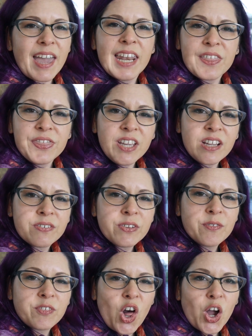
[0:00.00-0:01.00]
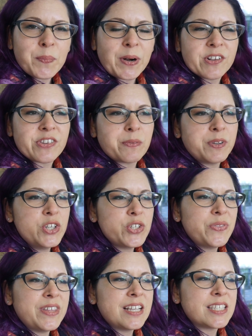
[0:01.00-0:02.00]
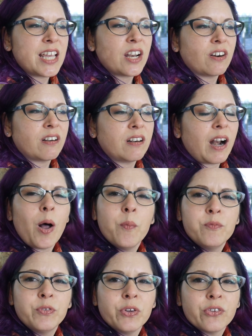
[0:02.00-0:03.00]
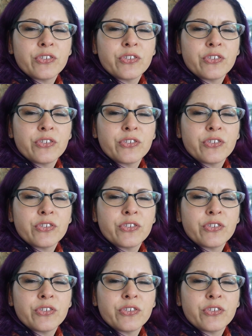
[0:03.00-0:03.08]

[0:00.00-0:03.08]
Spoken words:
And I think for the vlog parts, I want to do things that are helpful.